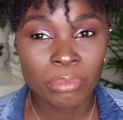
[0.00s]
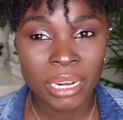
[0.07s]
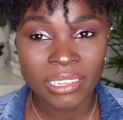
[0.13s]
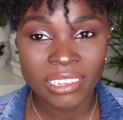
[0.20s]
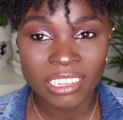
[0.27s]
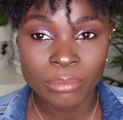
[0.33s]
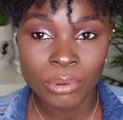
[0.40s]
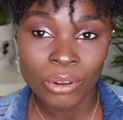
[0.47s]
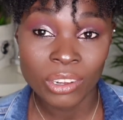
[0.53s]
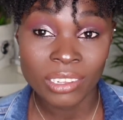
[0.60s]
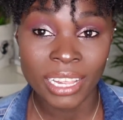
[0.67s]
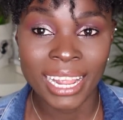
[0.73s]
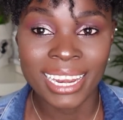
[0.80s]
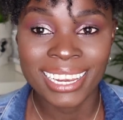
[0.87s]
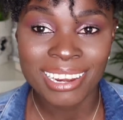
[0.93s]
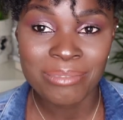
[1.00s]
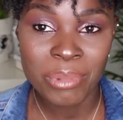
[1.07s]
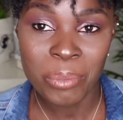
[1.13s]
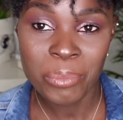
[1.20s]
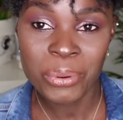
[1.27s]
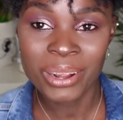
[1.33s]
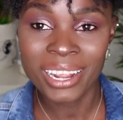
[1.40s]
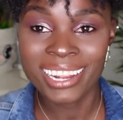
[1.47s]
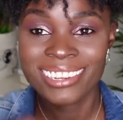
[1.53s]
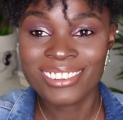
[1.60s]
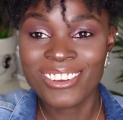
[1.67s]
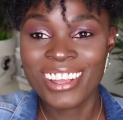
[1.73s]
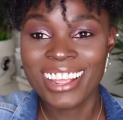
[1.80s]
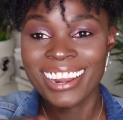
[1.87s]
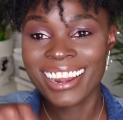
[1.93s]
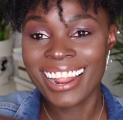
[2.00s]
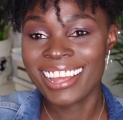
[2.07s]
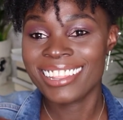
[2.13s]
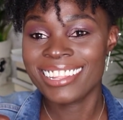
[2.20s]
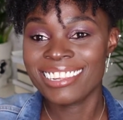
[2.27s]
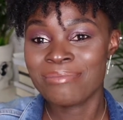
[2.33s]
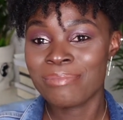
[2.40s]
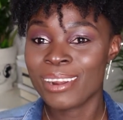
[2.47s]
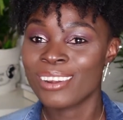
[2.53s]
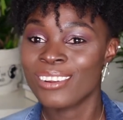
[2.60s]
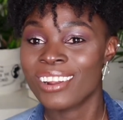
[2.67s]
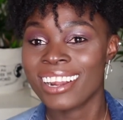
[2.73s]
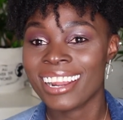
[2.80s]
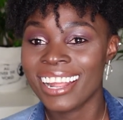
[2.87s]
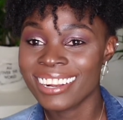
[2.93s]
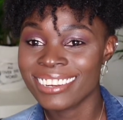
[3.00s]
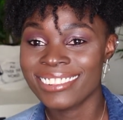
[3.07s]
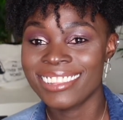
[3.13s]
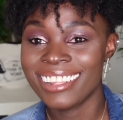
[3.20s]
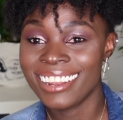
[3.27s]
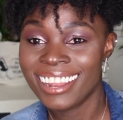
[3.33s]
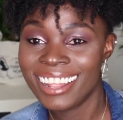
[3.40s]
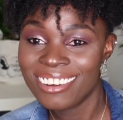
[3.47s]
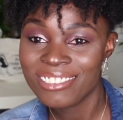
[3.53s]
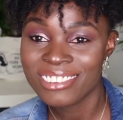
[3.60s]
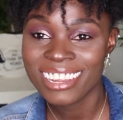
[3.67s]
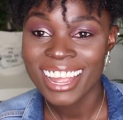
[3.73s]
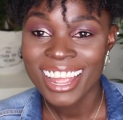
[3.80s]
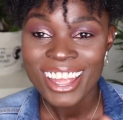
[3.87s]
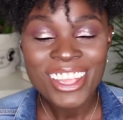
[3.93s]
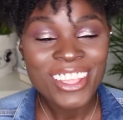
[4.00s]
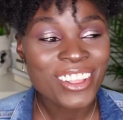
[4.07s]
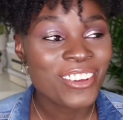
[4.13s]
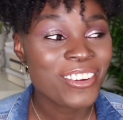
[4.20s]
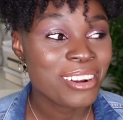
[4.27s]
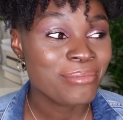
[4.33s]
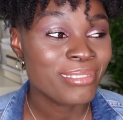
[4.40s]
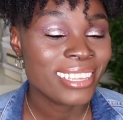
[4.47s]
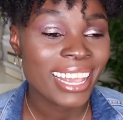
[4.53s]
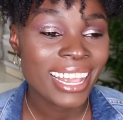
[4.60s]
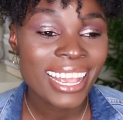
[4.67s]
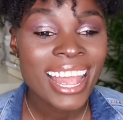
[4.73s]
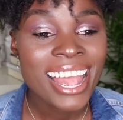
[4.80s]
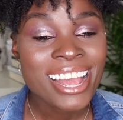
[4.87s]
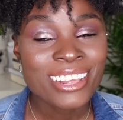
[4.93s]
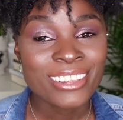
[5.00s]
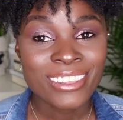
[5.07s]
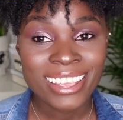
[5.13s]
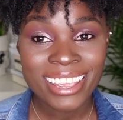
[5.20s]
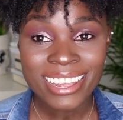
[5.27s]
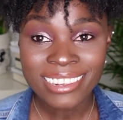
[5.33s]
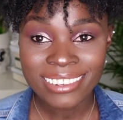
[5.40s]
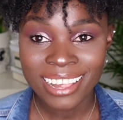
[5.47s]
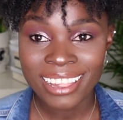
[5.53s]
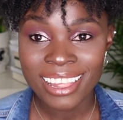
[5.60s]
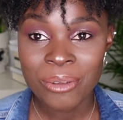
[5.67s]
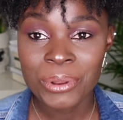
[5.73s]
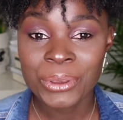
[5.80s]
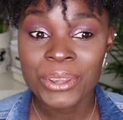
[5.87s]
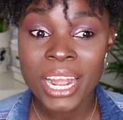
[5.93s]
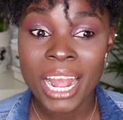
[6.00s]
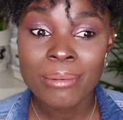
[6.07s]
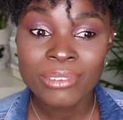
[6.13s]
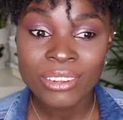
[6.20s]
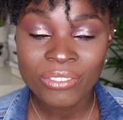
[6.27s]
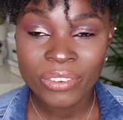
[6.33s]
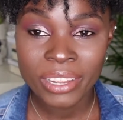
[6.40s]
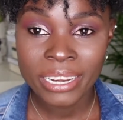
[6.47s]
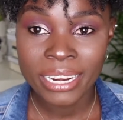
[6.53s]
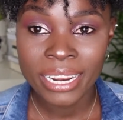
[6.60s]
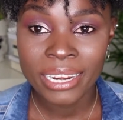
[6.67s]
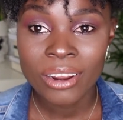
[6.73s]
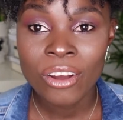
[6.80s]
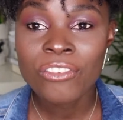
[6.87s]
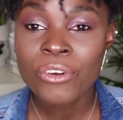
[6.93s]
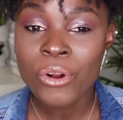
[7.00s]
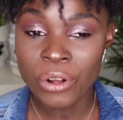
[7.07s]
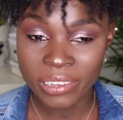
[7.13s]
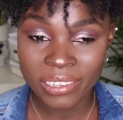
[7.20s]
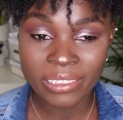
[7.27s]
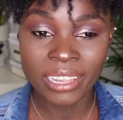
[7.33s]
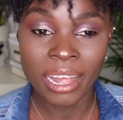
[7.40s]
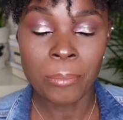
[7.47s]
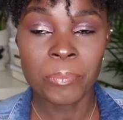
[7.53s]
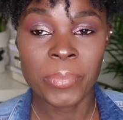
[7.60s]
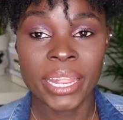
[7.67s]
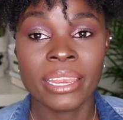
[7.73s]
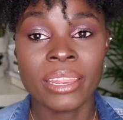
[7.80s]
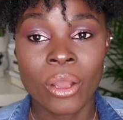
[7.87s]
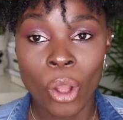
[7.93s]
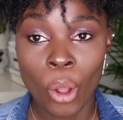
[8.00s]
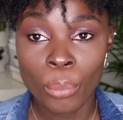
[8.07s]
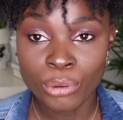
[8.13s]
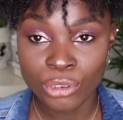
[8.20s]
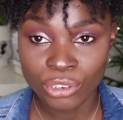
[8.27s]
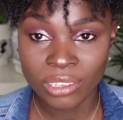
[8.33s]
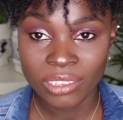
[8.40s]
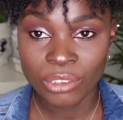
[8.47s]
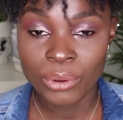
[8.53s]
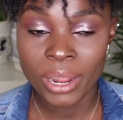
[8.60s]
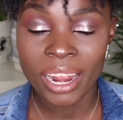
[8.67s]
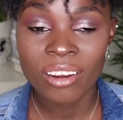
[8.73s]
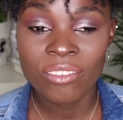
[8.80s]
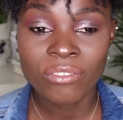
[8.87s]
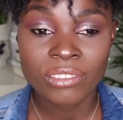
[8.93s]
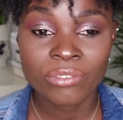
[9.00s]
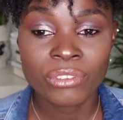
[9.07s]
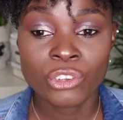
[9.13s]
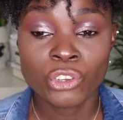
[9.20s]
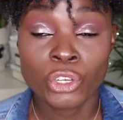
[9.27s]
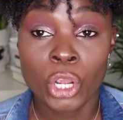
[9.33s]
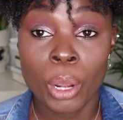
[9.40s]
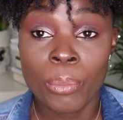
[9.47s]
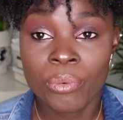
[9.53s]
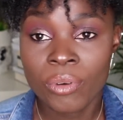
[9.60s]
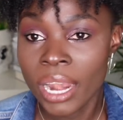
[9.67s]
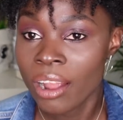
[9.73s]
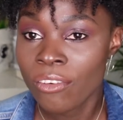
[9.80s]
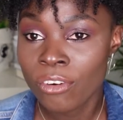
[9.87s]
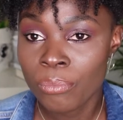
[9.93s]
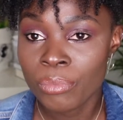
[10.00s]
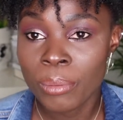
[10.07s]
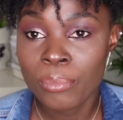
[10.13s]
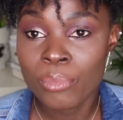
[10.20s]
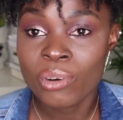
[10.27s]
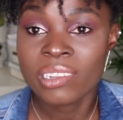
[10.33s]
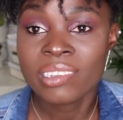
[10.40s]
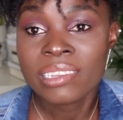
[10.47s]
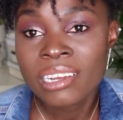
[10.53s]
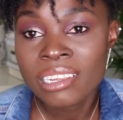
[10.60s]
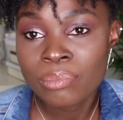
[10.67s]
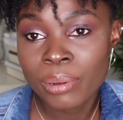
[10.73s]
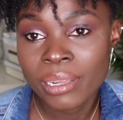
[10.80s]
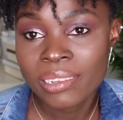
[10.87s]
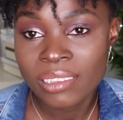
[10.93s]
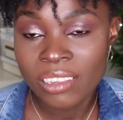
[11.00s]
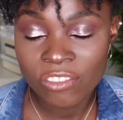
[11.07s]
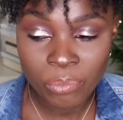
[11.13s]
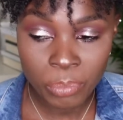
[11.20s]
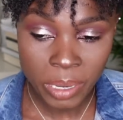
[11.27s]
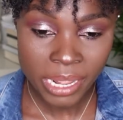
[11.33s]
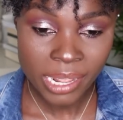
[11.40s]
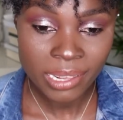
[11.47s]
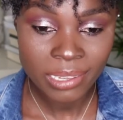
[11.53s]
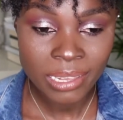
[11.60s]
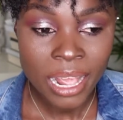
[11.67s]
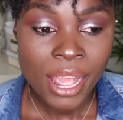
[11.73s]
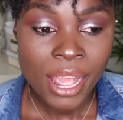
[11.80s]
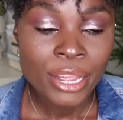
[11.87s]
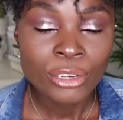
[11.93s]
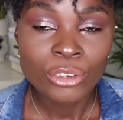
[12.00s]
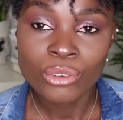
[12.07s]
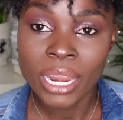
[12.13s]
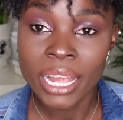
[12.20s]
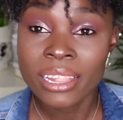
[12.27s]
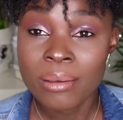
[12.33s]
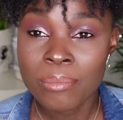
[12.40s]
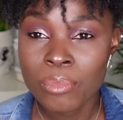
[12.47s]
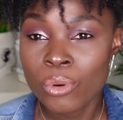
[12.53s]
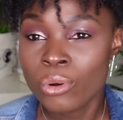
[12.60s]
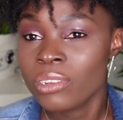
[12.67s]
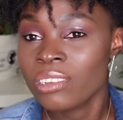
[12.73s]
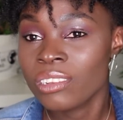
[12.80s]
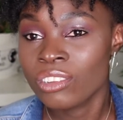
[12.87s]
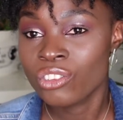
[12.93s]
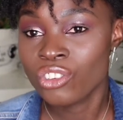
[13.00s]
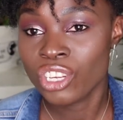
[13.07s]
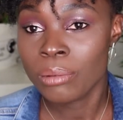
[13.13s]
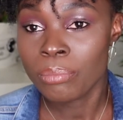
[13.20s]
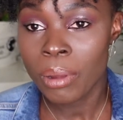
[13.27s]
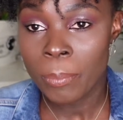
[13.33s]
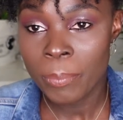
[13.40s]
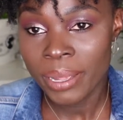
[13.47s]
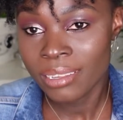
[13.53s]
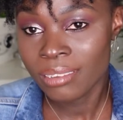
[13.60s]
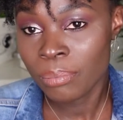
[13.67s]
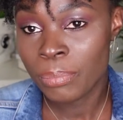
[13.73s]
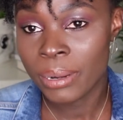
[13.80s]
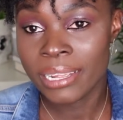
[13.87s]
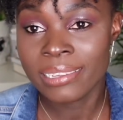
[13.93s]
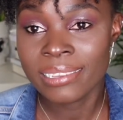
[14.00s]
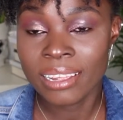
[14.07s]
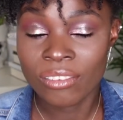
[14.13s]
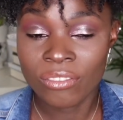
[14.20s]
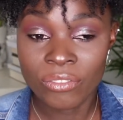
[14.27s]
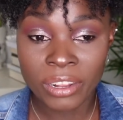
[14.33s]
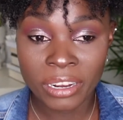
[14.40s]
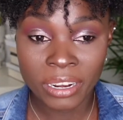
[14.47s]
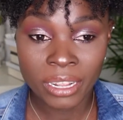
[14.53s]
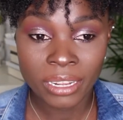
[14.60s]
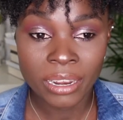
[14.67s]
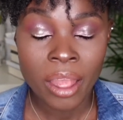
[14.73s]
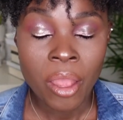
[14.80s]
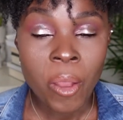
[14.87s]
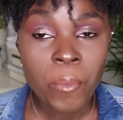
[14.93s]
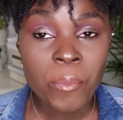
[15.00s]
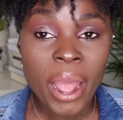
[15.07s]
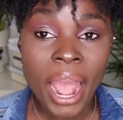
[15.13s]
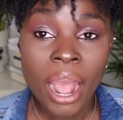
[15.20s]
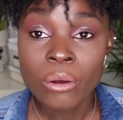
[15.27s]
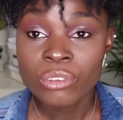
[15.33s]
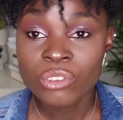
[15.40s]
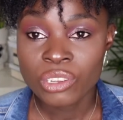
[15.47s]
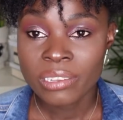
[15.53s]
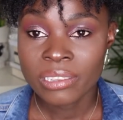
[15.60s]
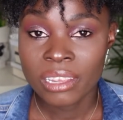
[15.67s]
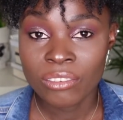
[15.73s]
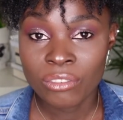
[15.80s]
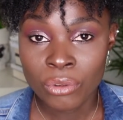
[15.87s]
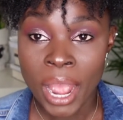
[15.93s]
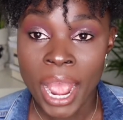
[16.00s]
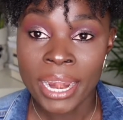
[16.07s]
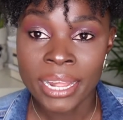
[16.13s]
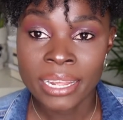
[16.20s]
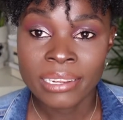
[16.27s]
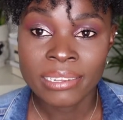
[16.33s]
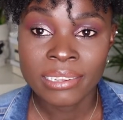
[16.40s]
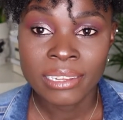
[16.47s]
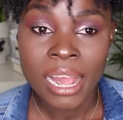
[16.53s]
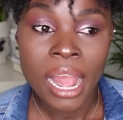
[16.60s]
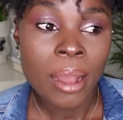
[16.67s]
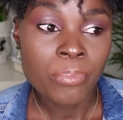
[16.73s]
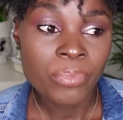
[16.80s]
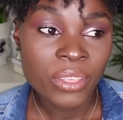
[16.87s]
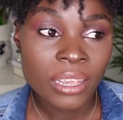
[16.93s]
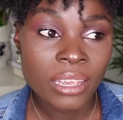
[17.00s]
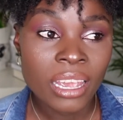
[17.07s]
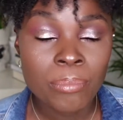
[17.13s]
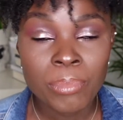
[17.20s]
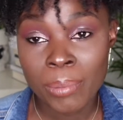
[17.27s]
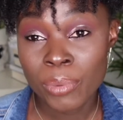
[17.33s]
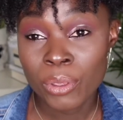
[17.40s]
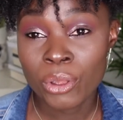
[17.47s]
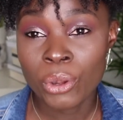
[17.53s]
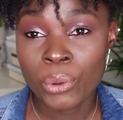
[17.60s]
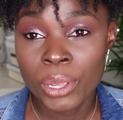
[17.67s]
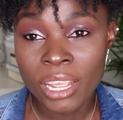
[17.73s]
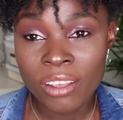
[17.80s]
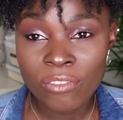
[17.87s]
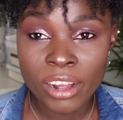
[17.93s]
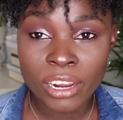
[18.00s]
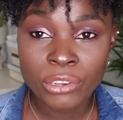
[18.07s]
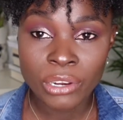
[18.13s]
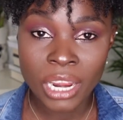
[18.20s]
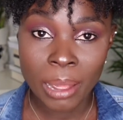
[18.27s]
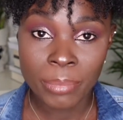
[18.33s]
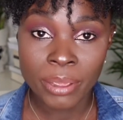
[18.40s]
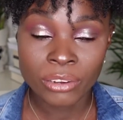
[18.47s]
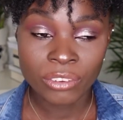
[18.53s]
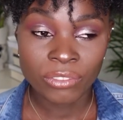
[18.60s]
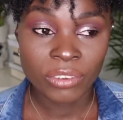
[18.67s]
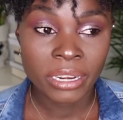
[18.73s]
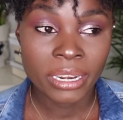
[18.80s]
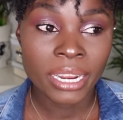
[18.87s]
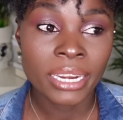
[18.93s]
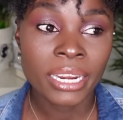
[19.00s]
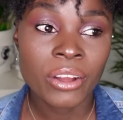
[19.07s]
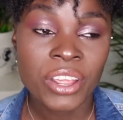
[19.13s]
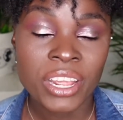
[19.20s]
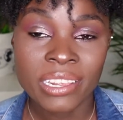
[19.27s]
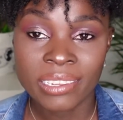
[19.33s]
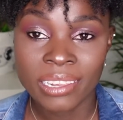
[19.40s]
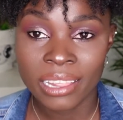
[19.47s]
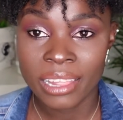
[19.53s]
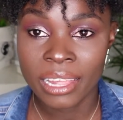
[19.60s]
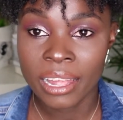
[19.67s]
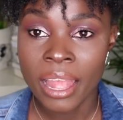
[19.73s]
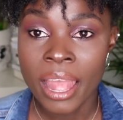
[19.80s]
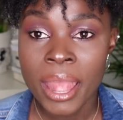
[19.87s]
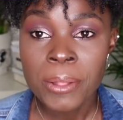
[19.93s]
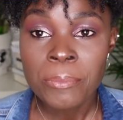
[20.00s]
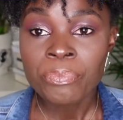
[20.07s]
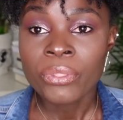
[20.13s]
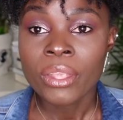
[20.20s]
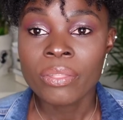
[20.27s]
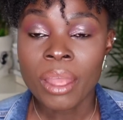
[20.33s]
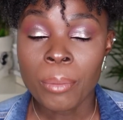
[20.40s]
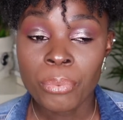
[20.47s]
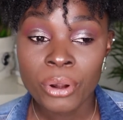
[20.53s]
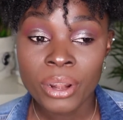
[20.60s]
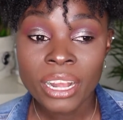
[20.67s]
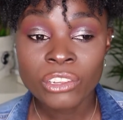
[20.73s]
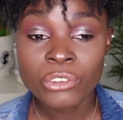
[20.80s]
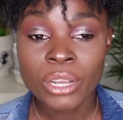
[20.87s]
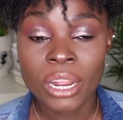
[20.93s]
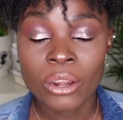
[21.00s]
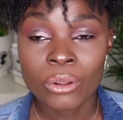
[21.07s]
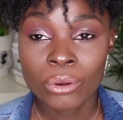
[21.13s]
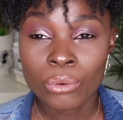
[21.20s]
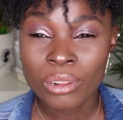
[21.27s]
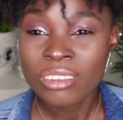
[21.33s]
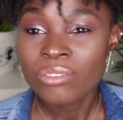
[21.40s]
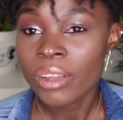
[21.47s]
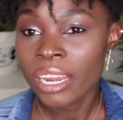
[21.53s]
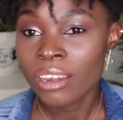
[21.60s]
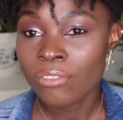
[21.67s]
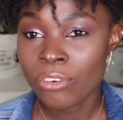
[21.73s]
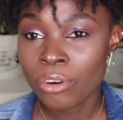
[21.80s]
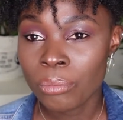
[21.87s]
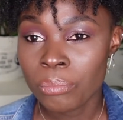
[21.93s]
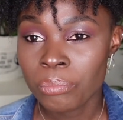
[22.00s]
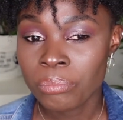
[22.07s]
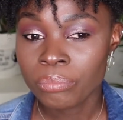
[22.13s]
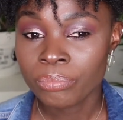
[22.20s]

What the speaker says: places because I need my pocket going like this, but not like to the left. You know what I'm saying? So here's the thing: when you come to Finland, of course there are many options. You can shop like from the most expensive place to like the most cheapest place in Finland, but I'll just give you an idea. I'm thinking maybe you're looking forward to coming to Finland. Now here's the thing: there are products you can always find from